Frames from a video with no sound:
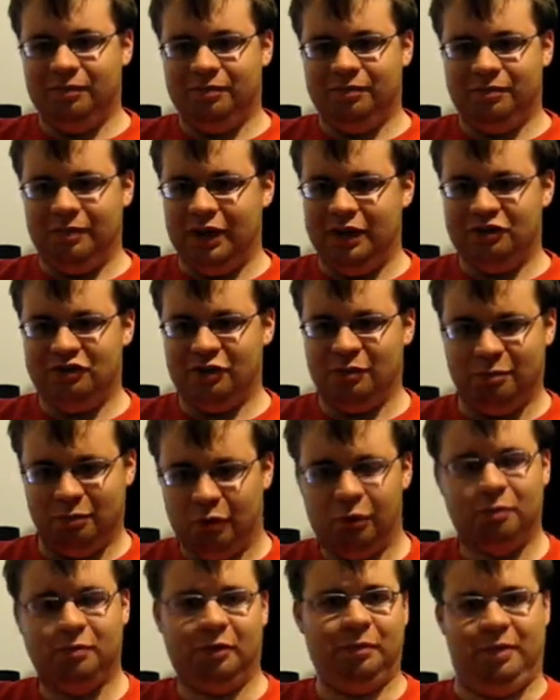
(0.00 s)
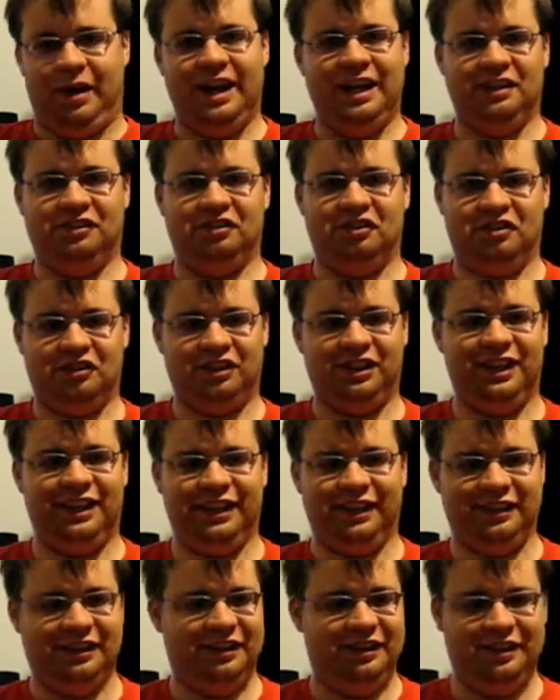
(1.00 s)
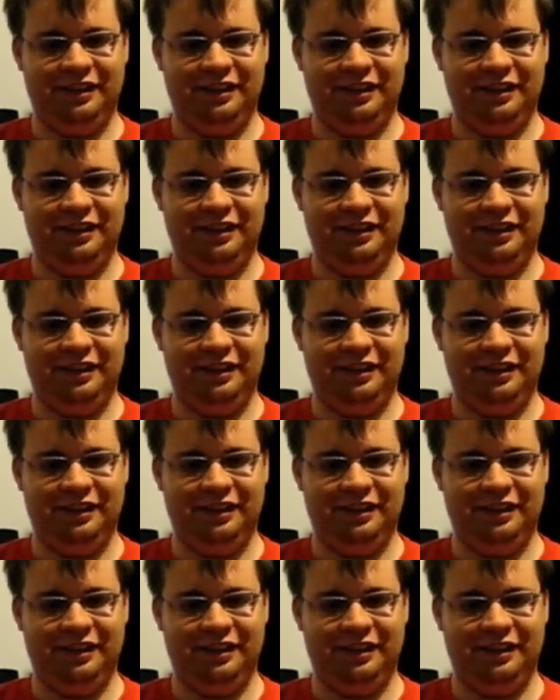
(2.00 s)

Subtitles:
made you poop your pants as a kid.